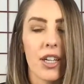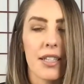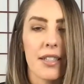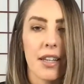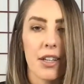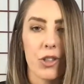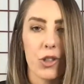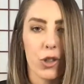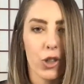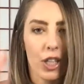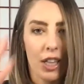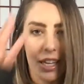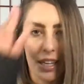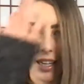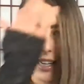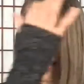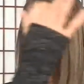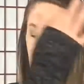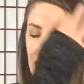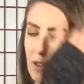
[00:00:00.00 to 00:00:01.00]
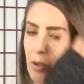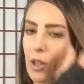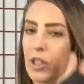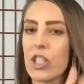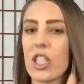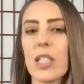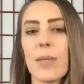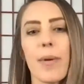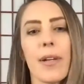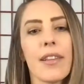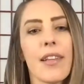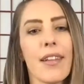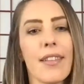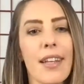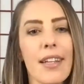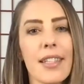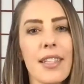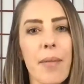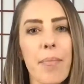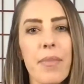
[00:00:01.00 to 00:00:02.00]
Essentially, I get a lot of questions about that.
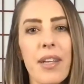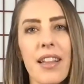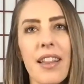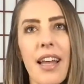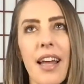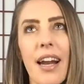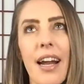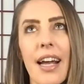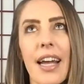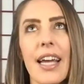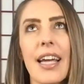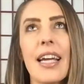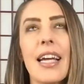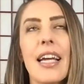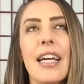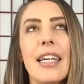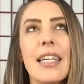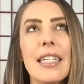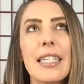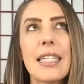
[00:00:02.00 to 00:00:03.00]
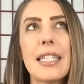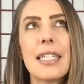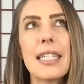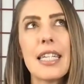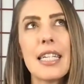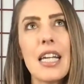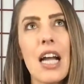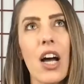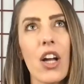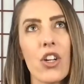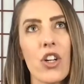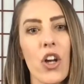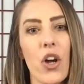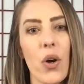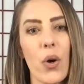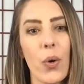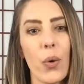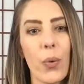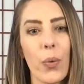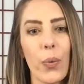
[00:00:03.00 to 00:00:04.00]
That's something that I did not
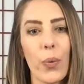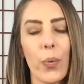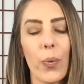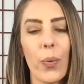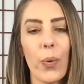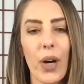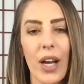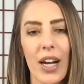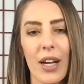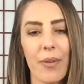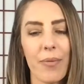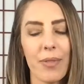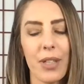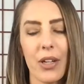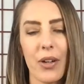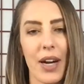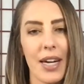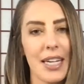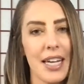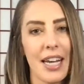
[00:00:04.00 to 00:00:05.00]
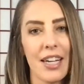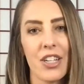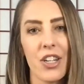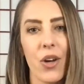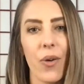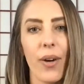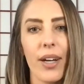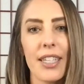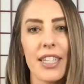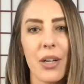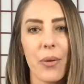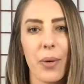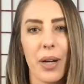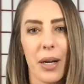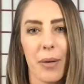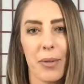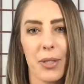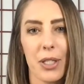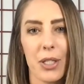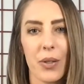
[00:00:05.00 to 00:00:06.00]
know what I had no idea what
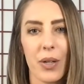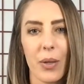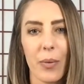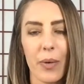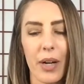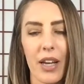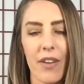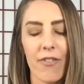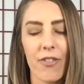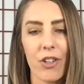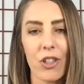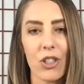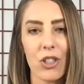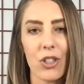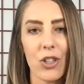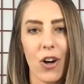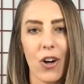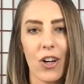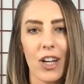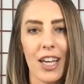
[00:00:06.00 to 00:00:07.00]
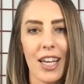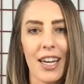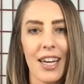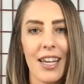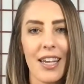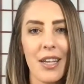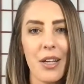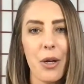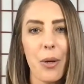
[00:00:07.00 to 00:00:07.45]
I was doing when I first started.